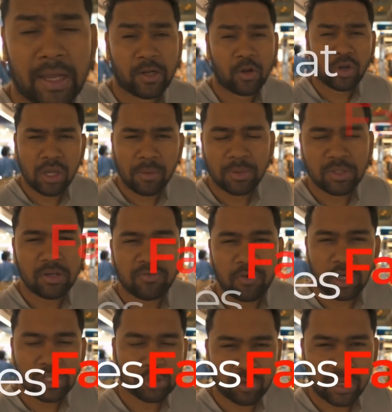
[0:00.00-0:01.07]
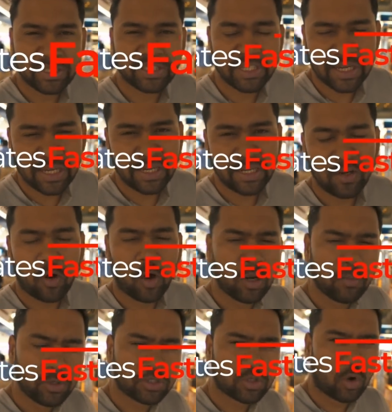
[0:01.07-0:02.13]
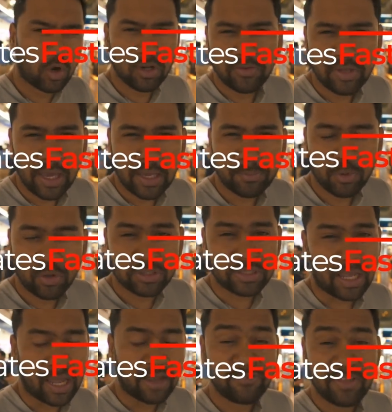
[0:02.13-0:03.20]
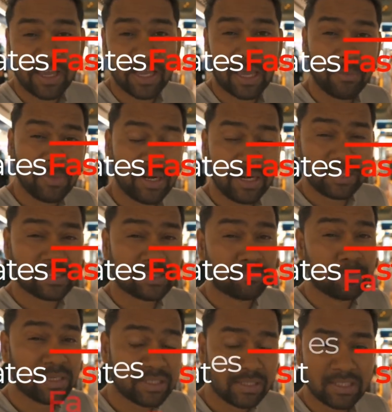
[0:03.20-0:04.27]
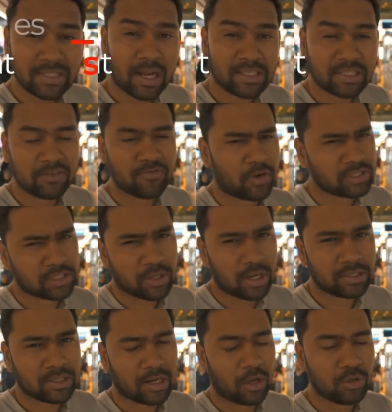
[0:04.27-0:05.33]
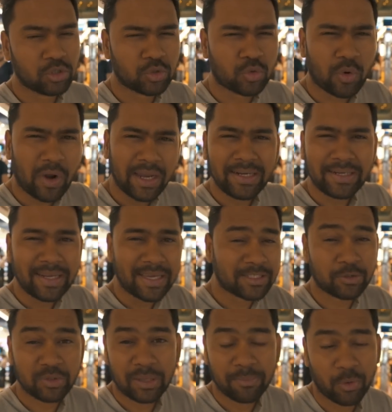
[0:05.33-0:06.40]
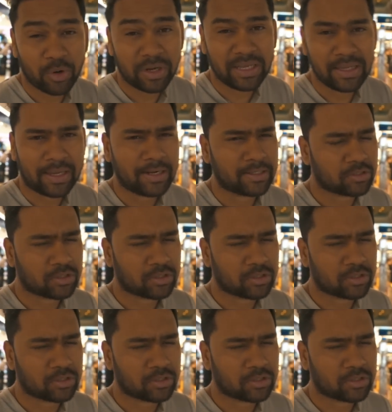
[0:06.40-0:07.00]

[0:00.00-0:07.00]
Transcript: And talking about the first track check-in, almost all of the airports have the Emirates business class and first class lounge right next to the boarding gate.